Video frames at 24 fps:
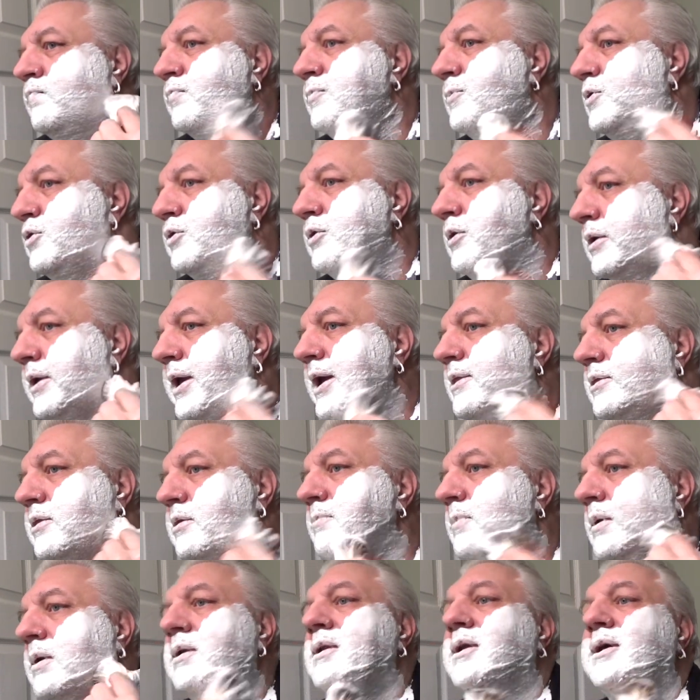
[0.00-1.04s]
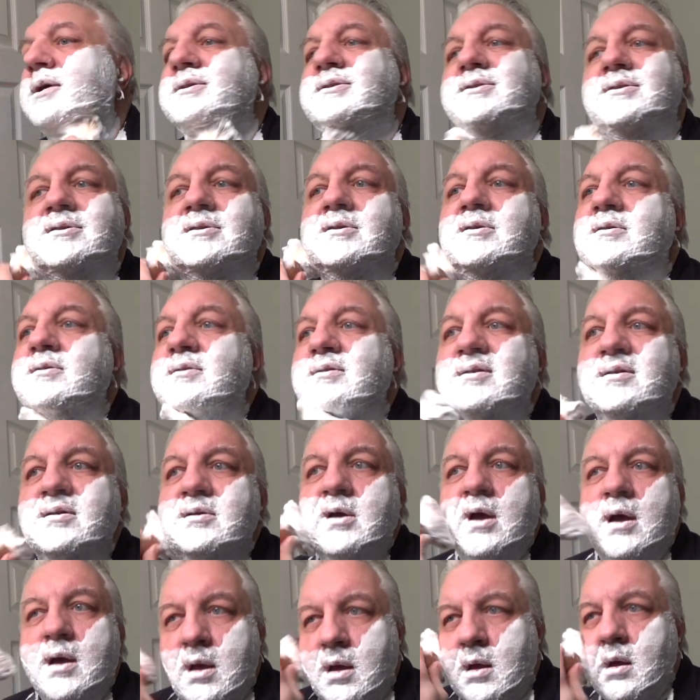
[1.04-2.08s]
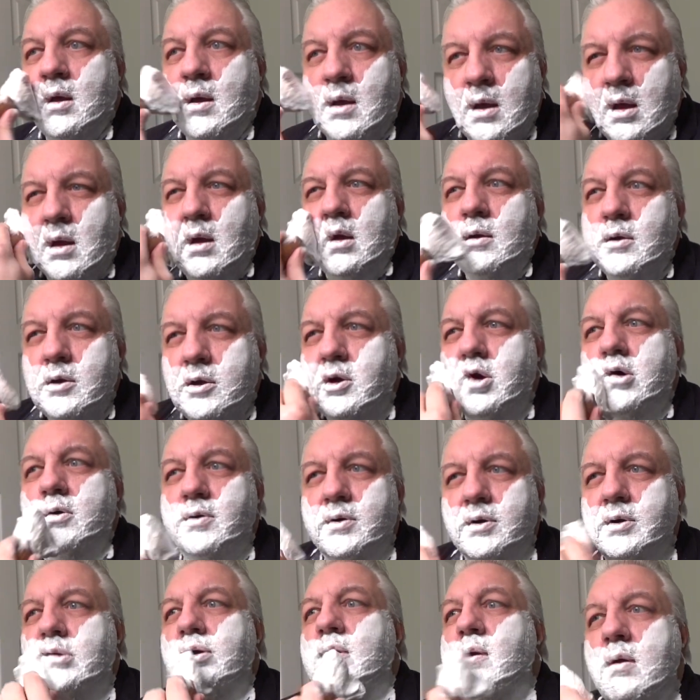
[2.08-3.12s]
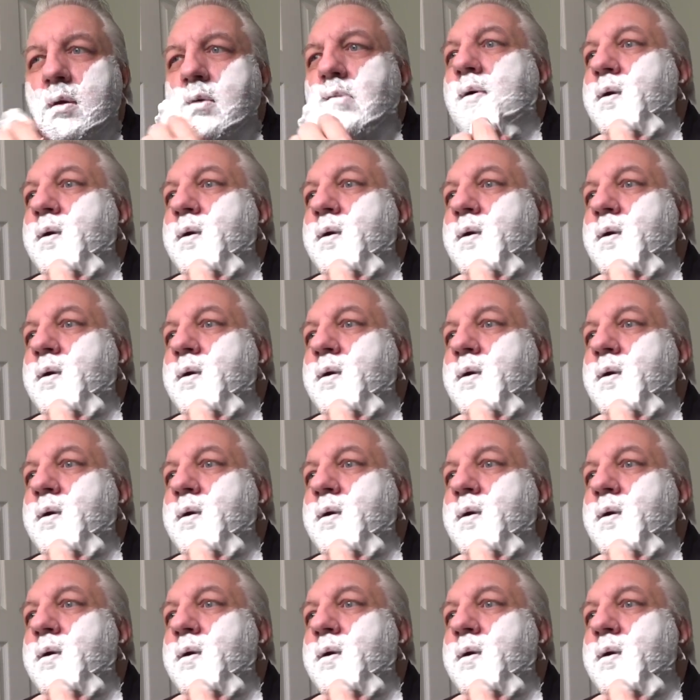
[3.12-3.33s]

you can get them unless you go to